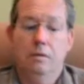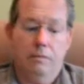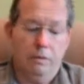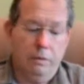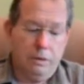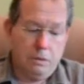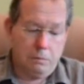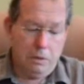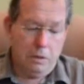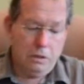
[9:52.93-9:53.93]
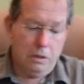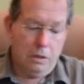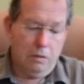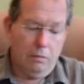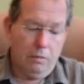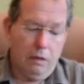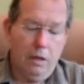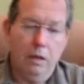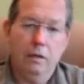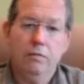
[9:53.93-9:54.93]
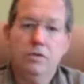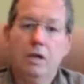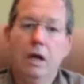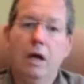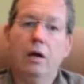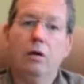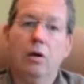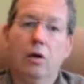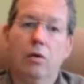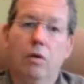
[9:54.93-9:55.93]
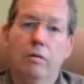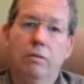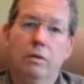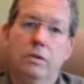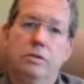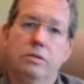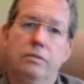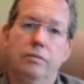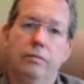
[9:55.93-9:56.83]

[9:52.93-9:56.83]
from the experience of lived ungratefulness.